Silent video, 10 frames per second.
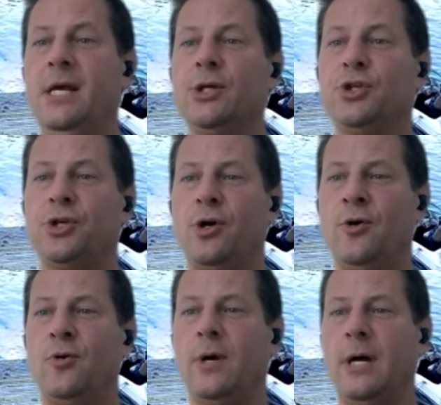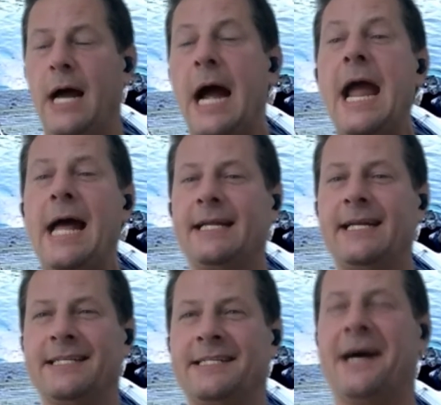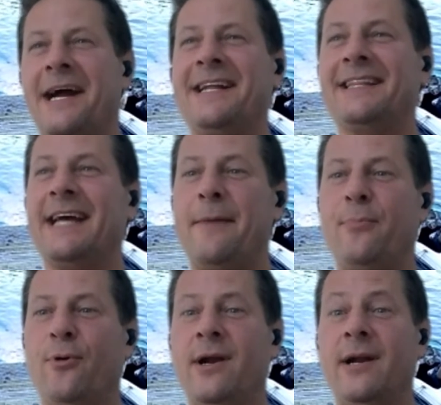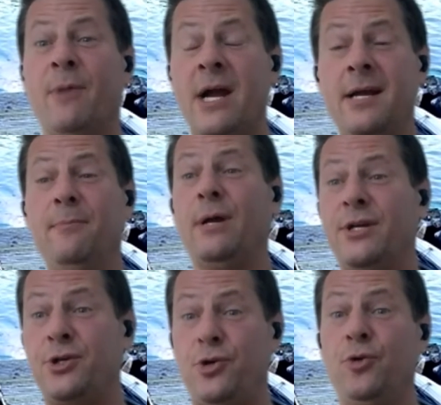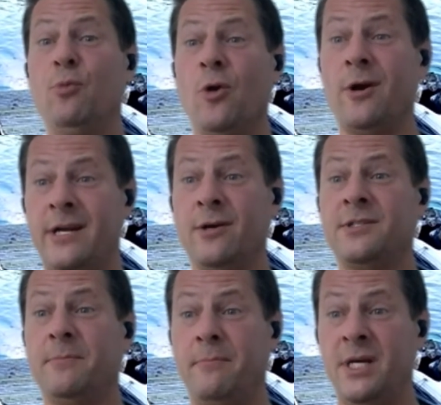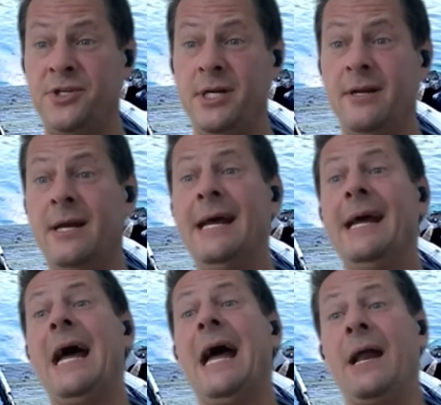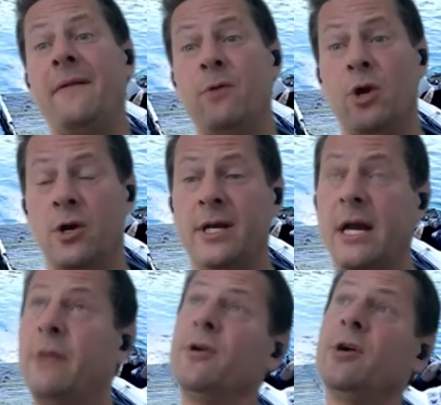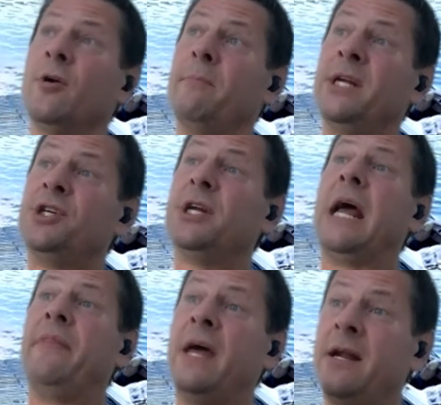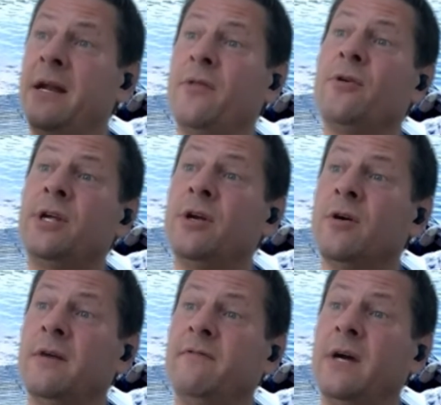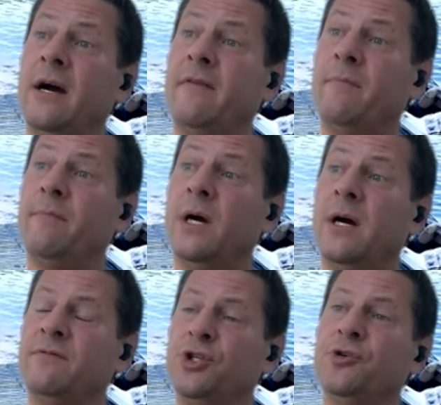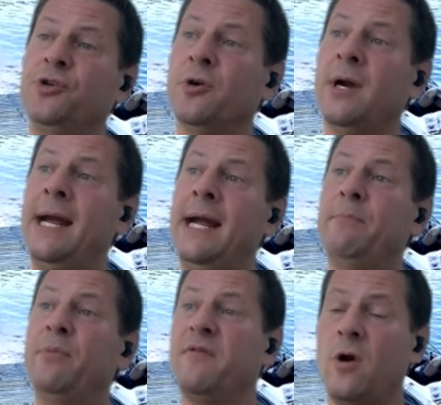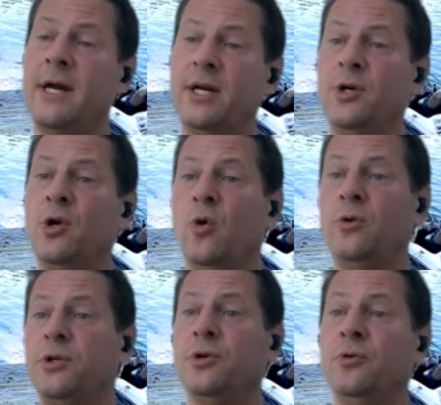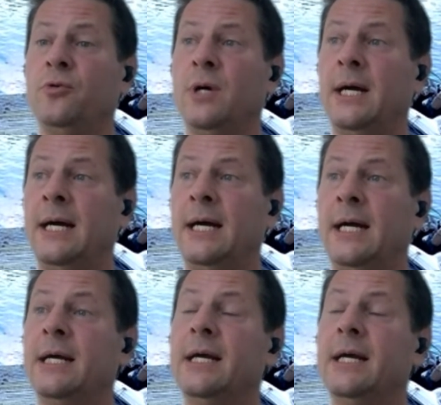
So I had to decide at that point, am I going to play 2 more years of midget or another year of midget and then another year of junior A before I can go to